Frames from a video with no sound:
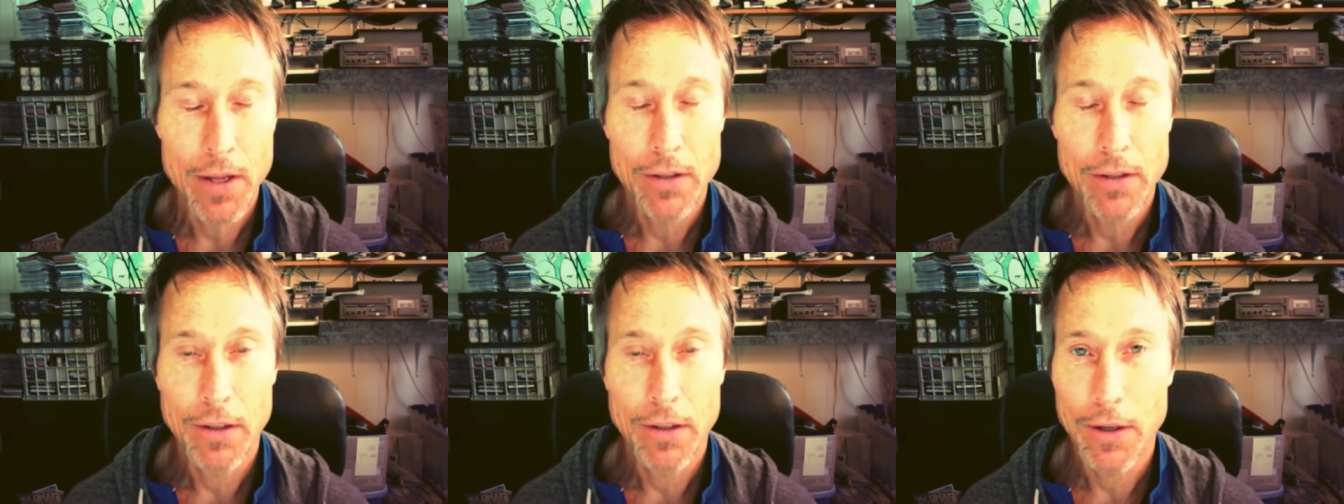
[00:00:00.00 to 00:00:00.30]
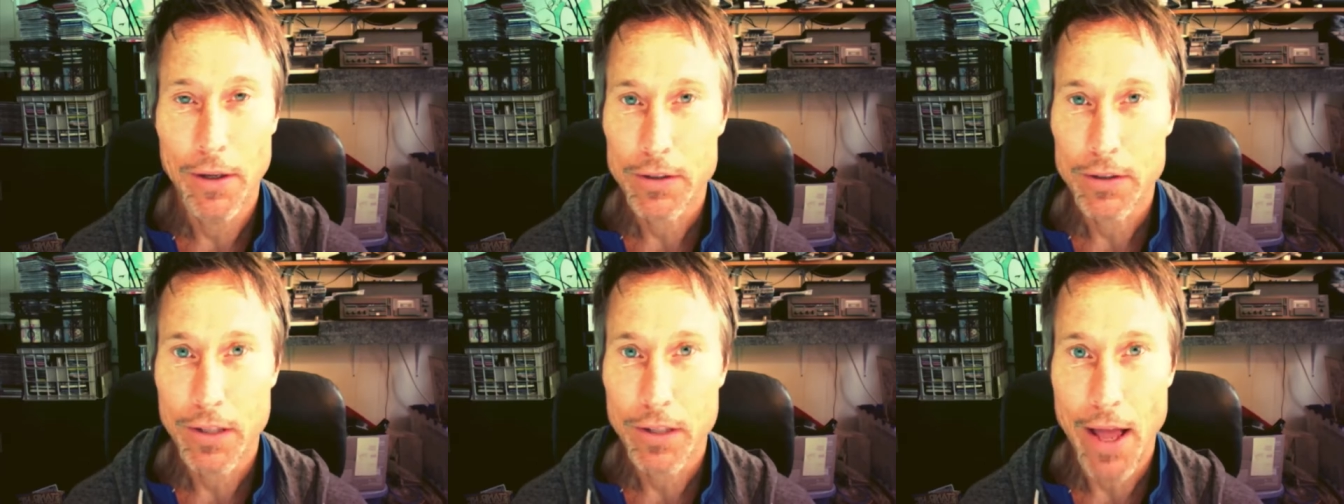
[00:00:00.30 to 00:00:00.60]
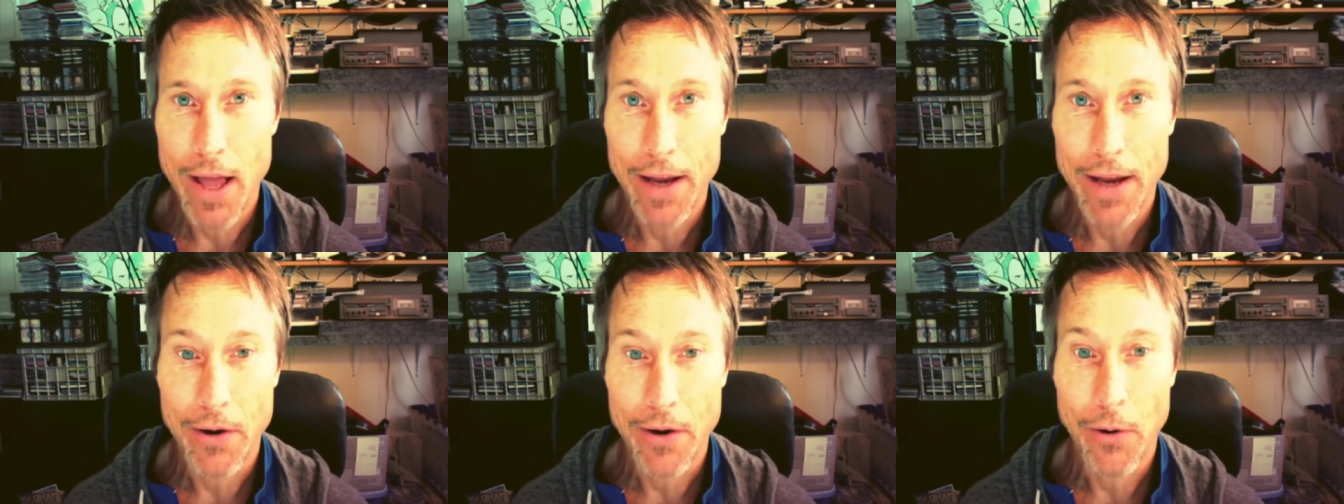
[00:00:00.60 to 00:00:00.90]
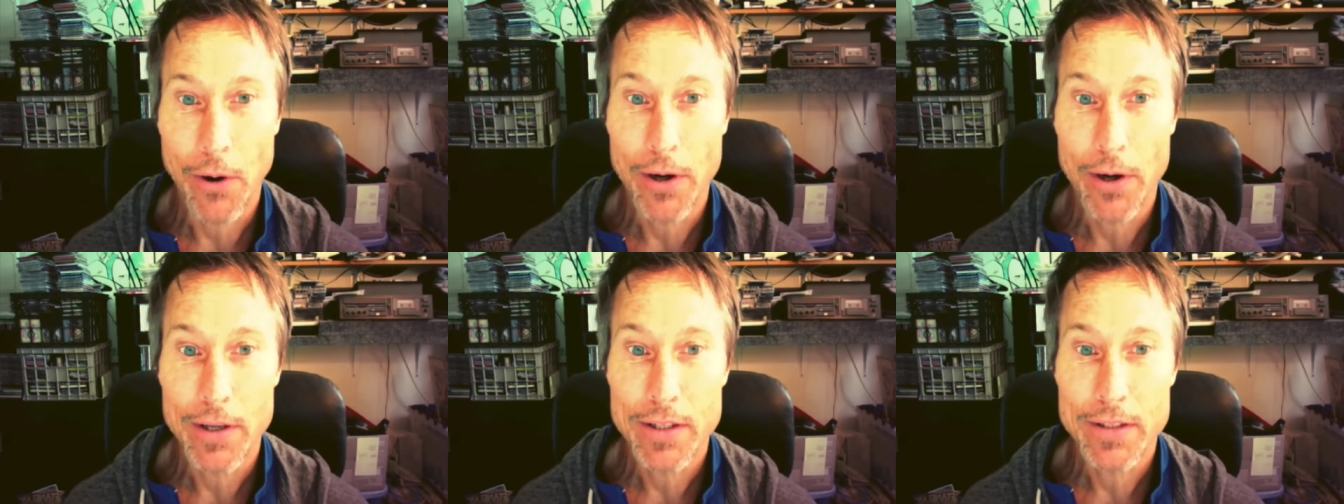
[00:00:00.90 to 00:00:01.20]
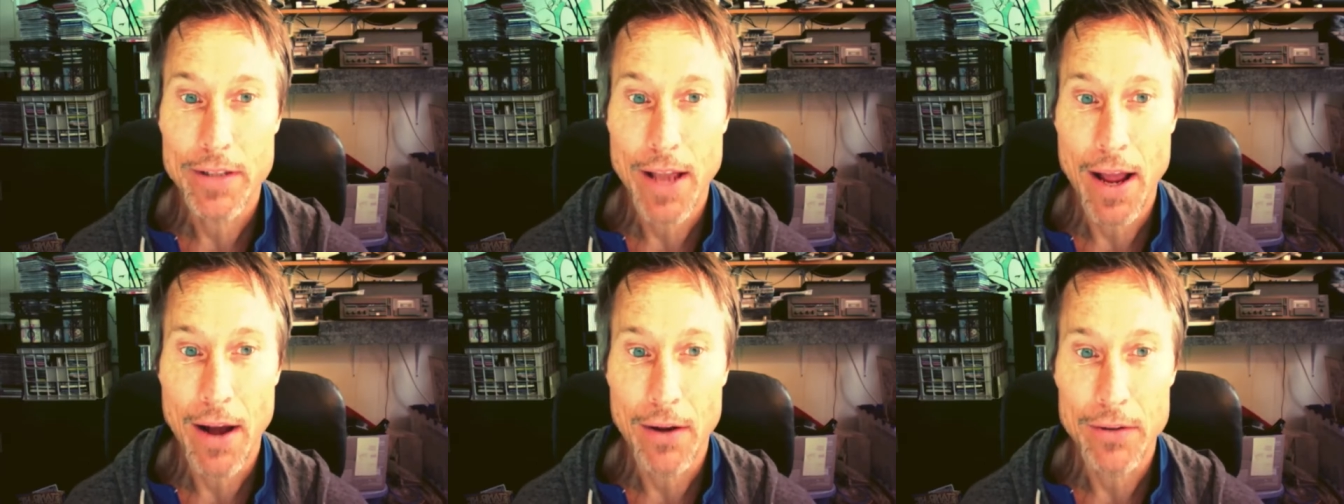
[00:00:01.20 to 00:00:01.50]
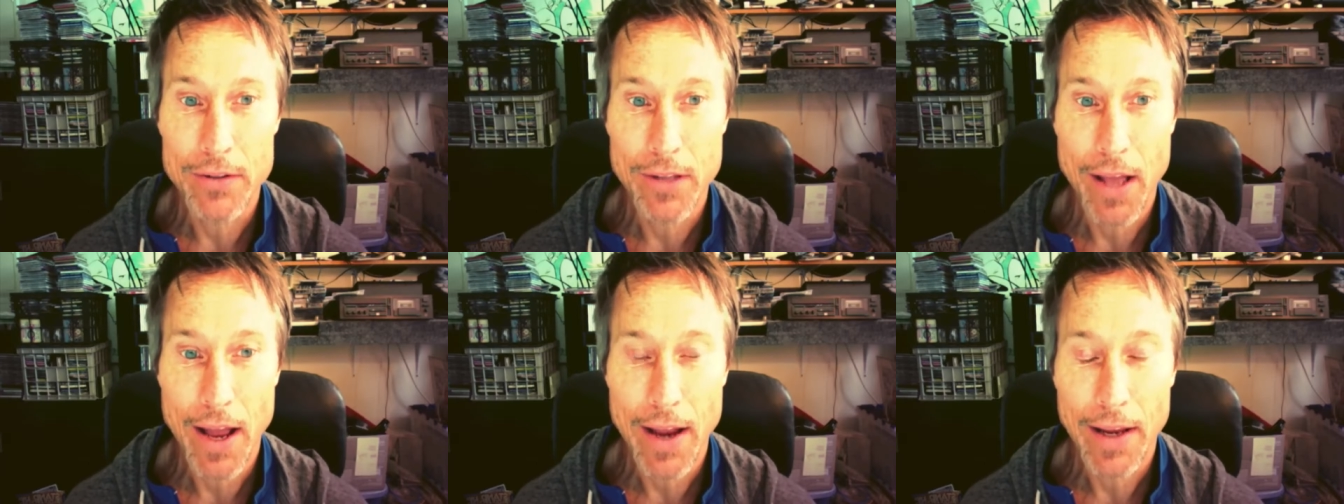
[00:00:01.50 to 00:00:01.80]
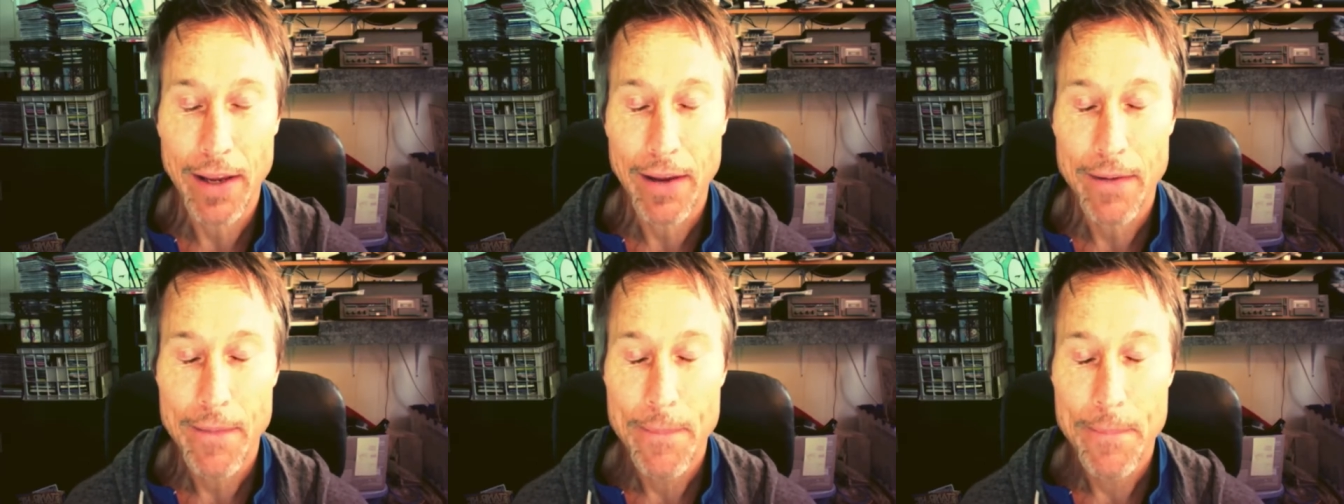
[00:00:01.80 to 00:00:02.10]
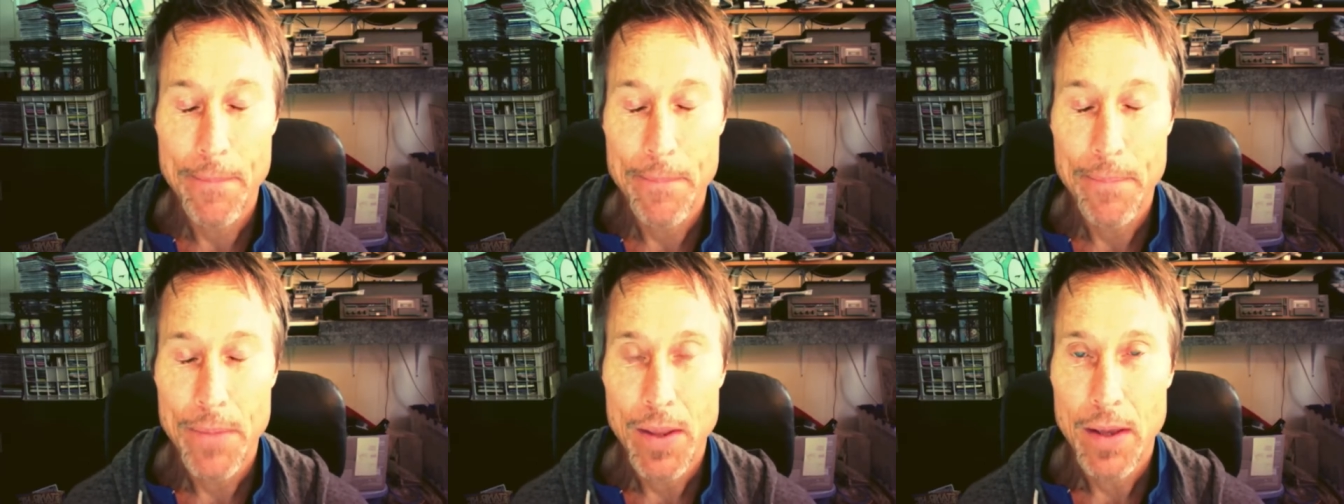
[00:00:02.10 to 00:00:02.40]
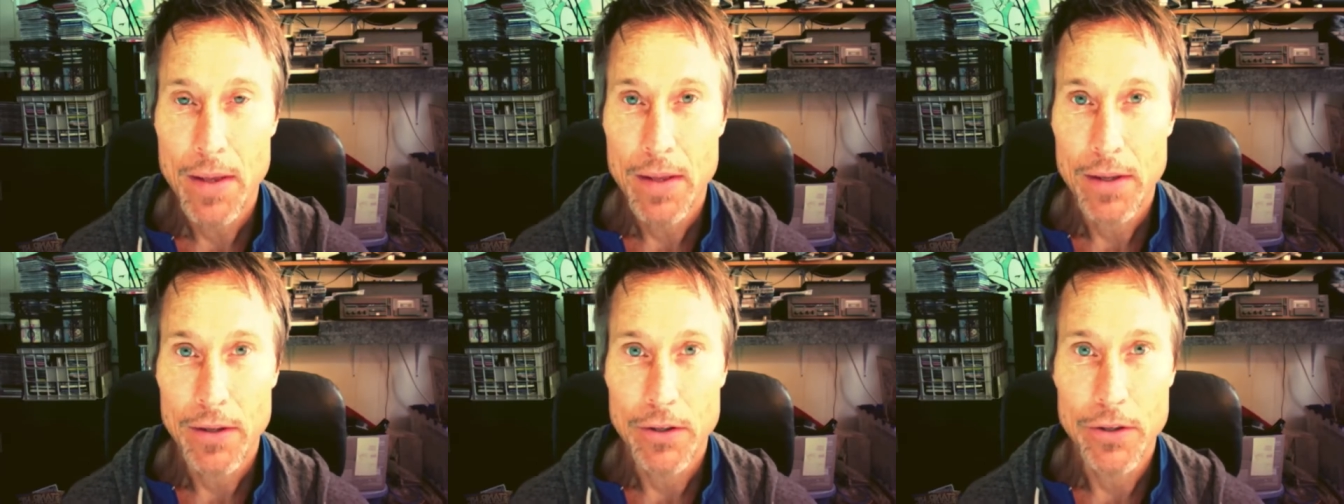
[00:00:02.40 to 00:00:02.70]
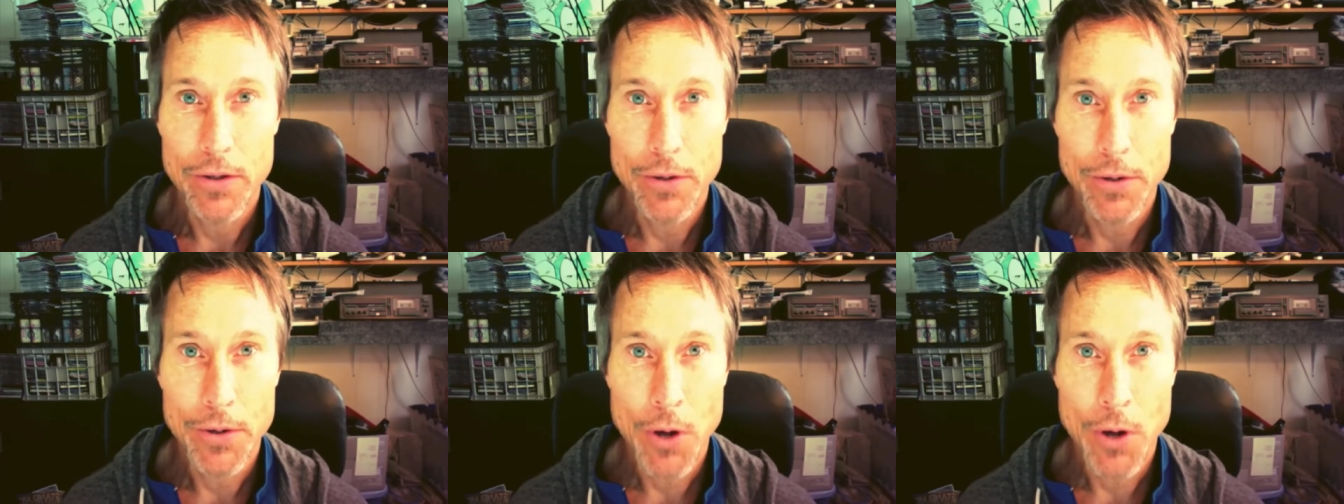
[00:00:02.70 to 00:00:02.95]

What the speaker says: looks like or sounds like. You don't